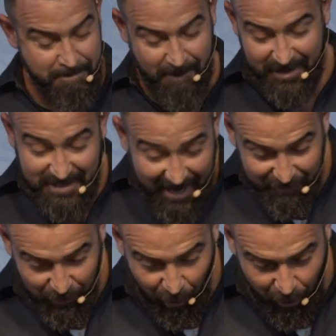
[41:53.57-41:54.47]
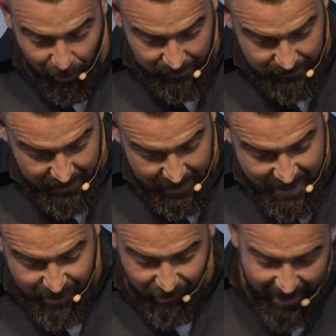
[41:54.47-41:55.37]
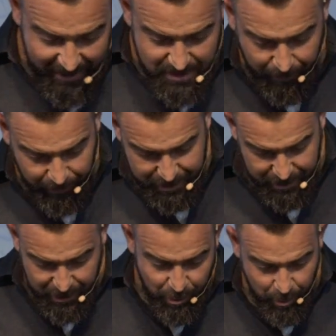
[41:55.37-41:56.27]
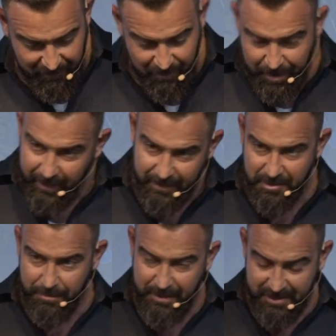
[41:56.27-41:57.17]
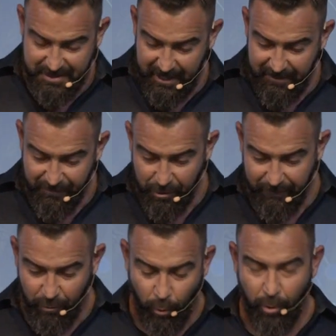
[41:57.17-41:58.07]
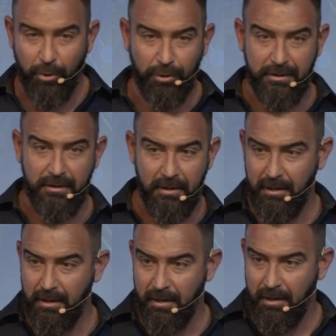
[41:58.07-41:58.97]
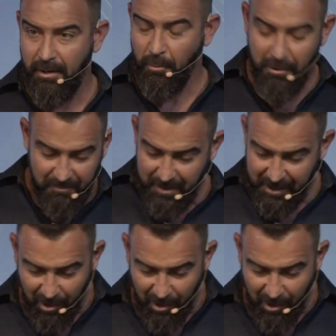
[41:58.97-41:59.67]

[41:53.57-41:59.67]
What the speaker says: Because after all, the last person you would have picked to be Savior of the world would have been a